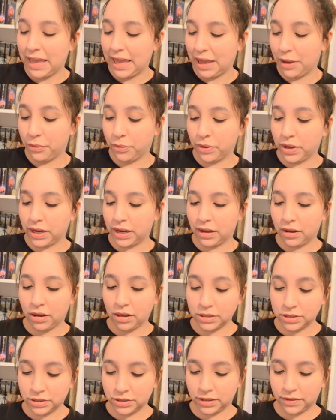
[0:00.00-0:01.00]
And what I
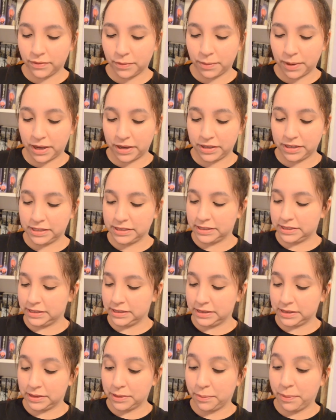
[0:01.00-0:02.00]
also love about it is
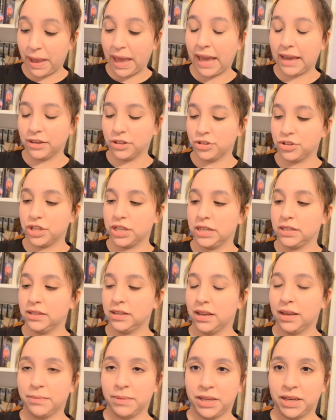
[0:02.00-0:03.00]
the
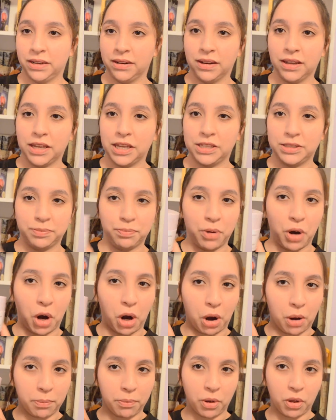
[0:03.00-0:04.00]
packaging. I mean, it's
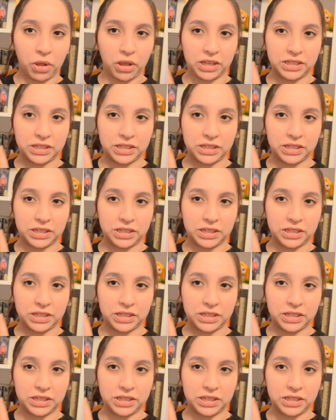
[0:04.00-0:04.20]
purple.